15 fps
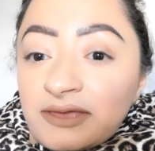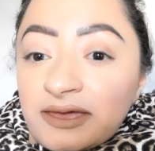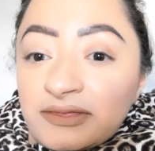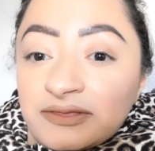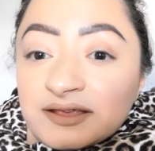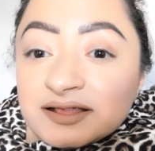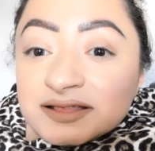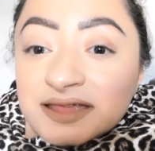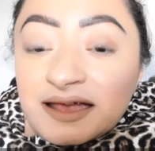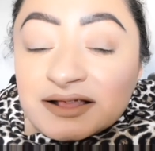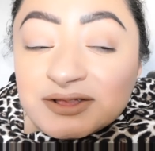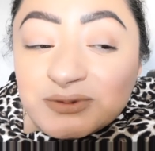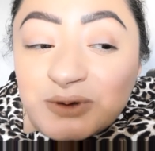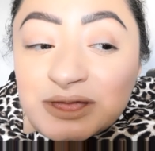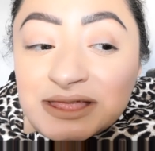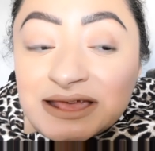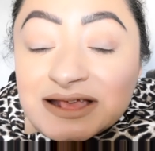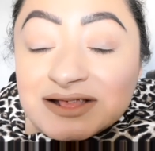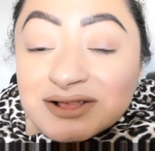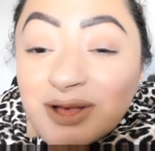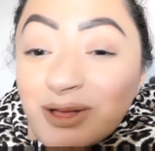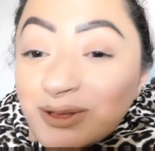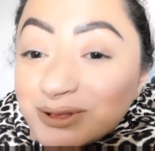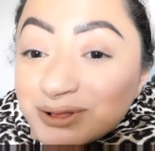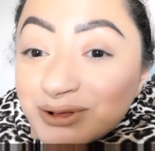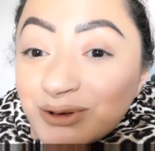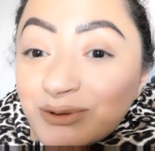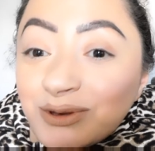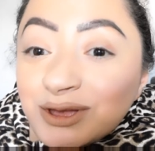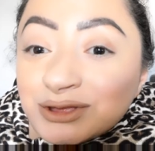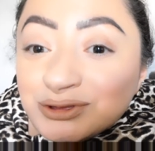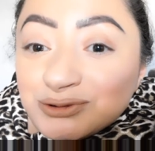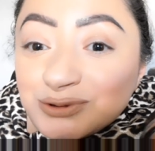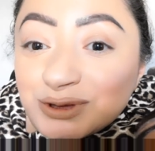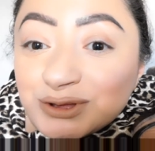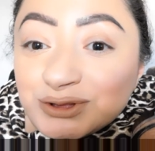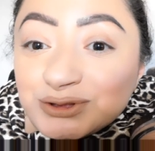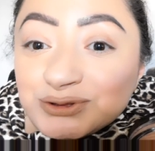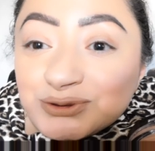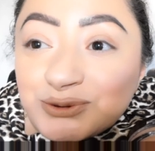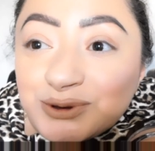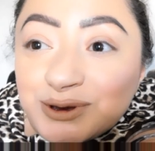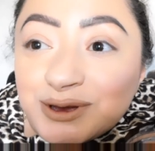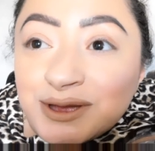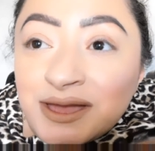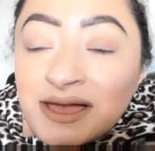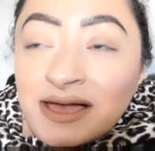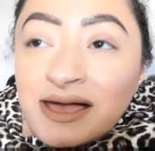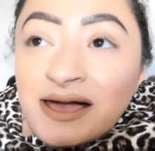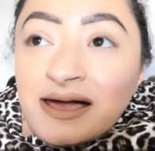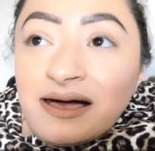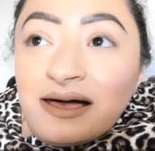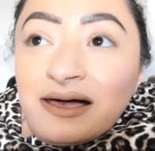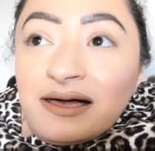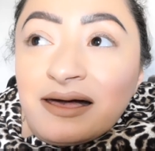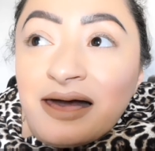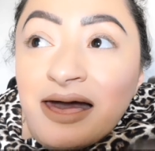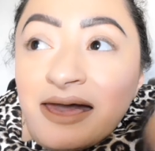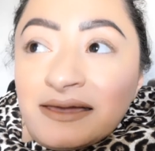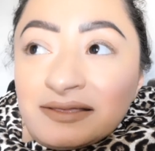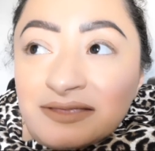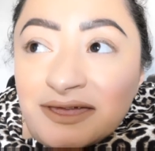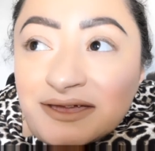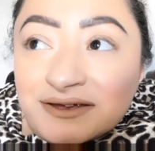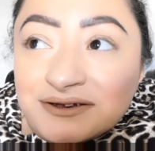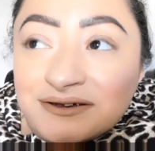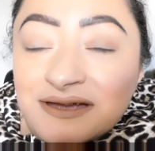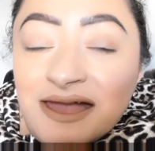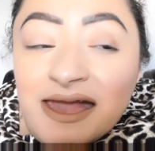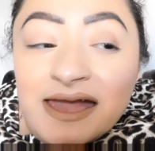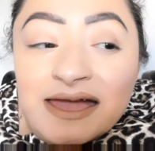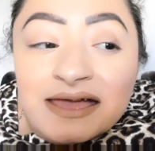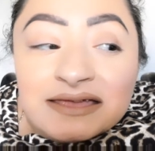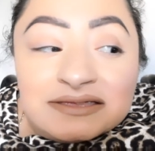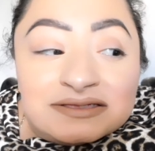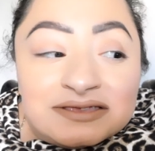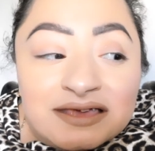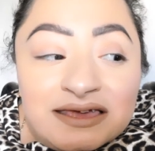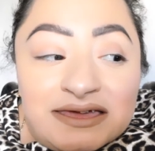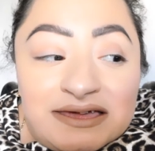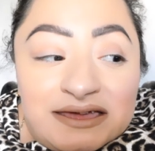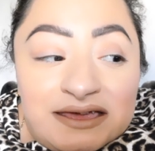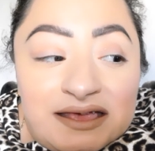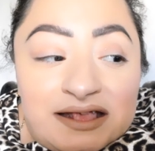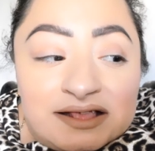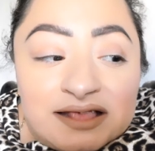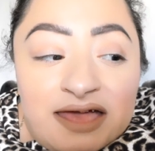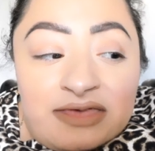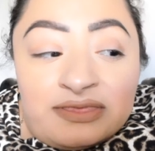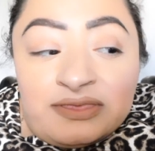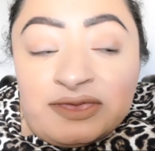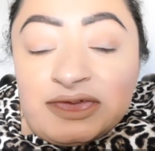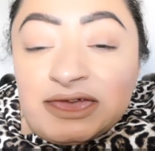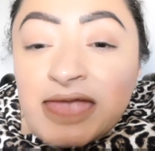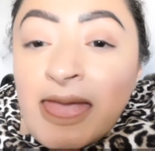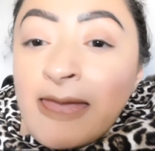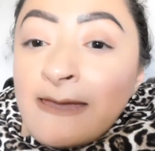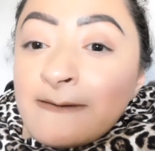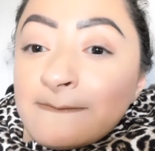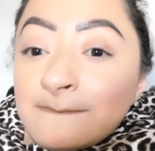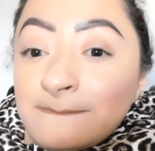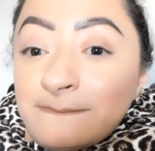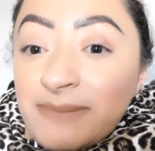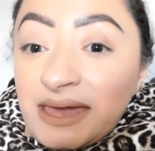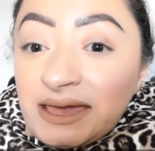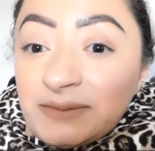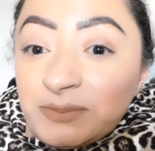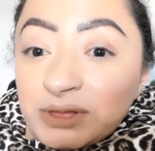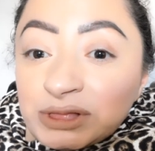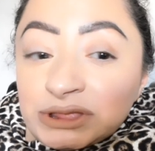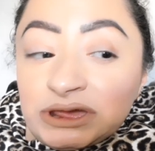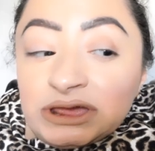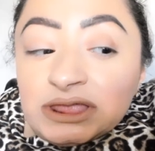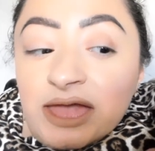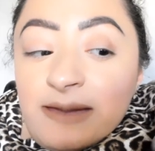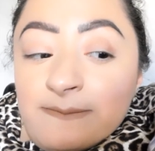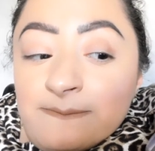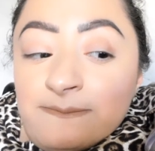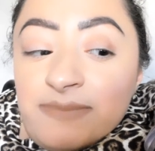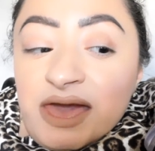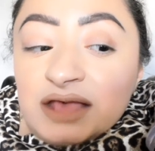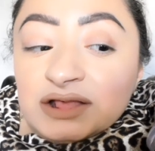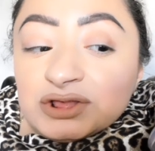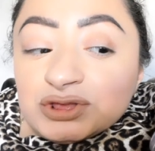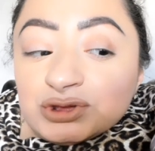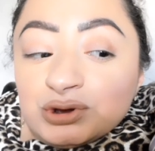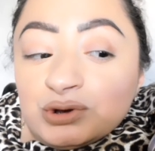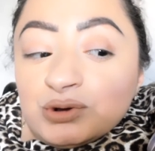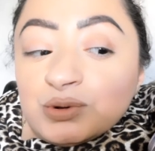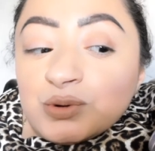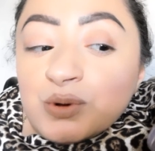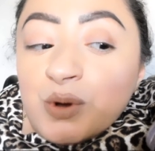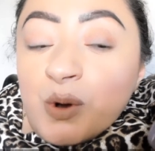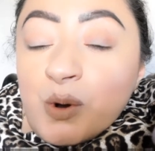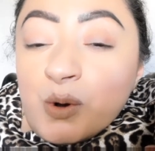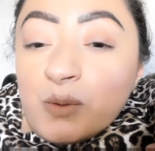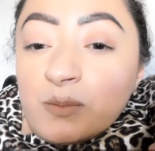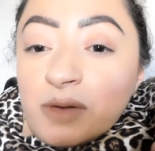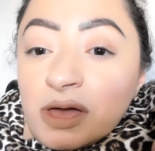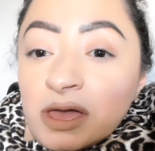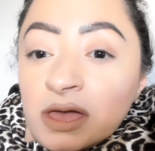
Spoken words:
then this next one is also a drugstore highlighter, and it is the Maybelline Master Chrome